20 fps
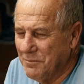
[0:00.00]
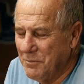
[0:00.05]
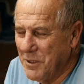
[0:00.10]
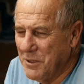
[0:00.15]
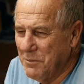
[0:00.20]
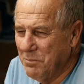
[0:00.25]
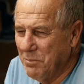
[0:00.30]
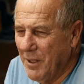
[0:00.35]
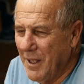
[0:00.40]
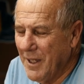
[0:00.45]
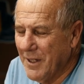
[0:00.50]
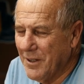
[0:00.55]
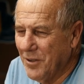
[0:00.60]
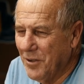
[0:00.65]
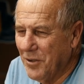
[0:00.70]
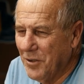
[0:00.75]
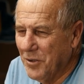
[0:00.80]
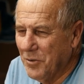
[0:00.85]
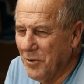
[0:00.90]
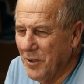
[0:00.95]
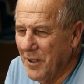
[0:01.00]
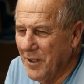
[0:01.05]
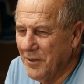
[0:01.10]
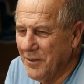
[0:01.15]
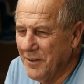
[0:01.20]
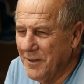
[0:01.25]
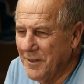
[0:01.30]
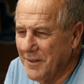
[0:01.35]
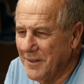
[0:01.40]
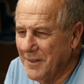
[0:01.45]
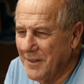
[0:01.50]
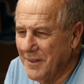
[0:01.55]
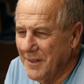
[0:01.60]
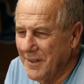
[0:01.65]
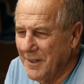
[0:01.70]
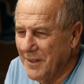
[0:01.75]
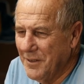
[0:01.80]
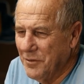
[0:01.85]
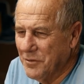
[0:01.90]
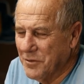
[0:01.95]
pitch black all around.
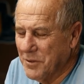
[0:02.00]
There